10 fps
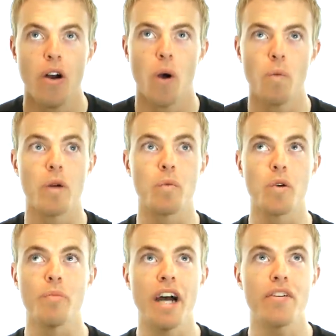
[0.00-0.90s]
Oh, what
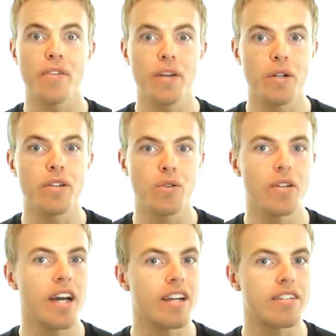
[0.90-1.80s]
will my free will do
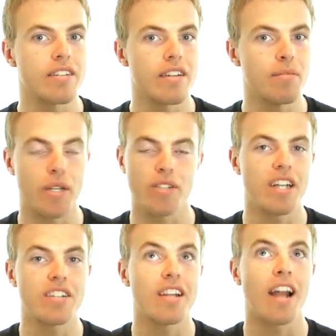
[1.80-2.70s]
next? because
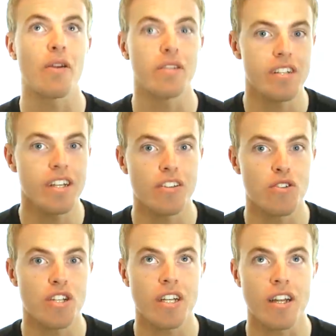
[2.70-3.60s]
that's not how you see it. You
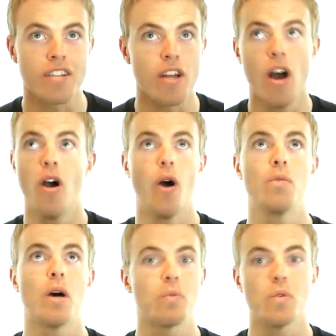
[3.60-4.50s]
see it as, oh,
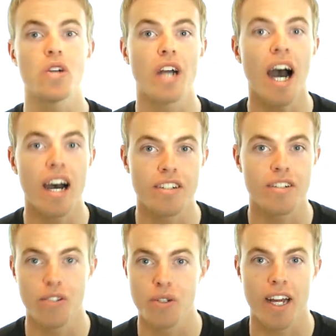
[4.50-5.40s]
what will God
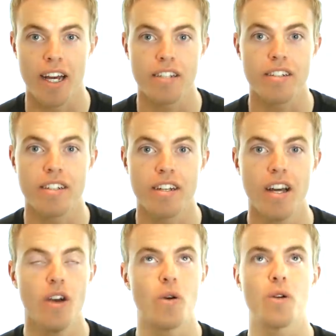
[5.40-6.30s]
do next?
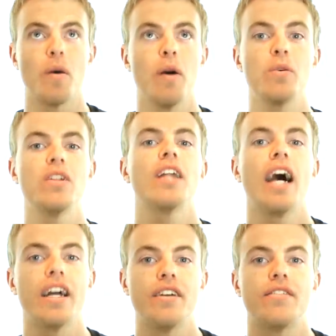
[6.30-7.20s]
Or what will
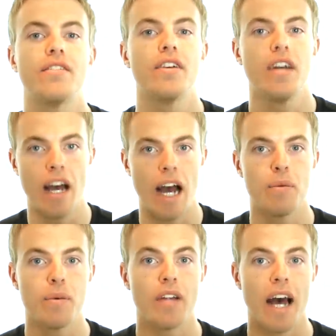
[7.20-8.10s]
life
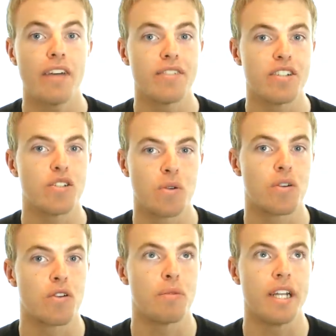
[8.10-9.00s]
have, have in store
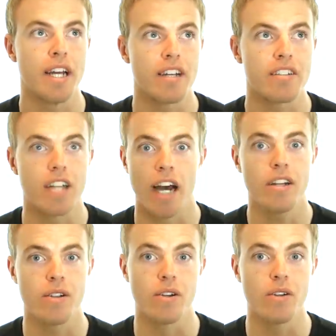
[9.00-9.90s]
for me next? I
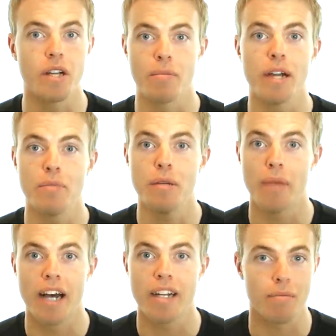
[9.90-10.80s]
don't know. It might be
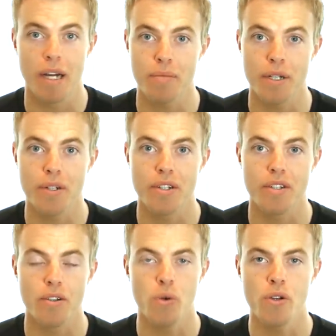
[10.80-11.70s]
bad. It might be
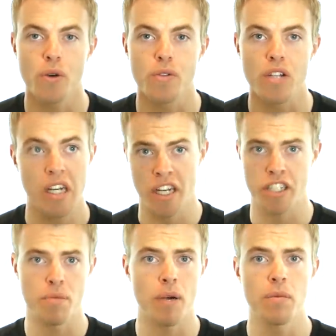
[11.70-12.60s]
good. Who knows?
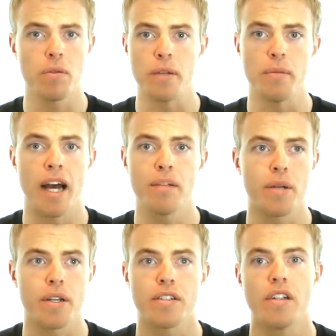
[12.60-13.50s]
It's probably bad
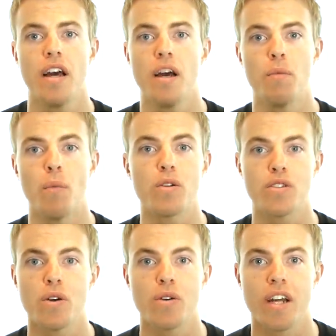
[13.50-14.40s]
because more
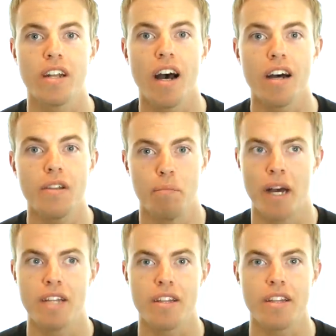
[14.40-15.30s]
so than not,
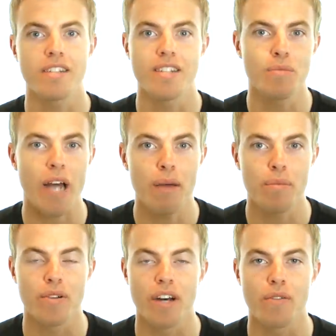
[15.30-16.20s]
bad things seem to
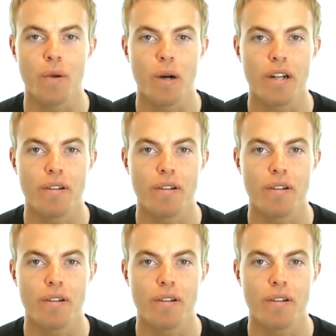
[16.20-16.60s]
happen to everyone.